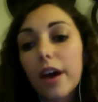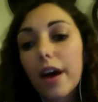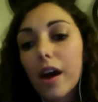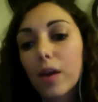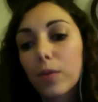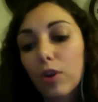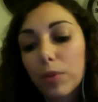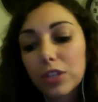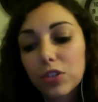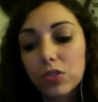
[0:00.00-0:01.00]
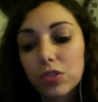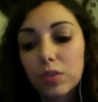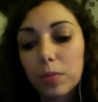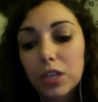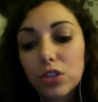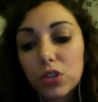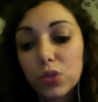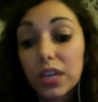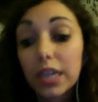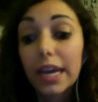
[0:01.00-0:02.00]
We're hoping to submit to
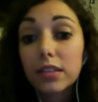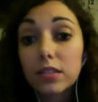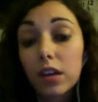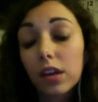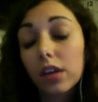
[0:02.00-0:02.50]
Sundance.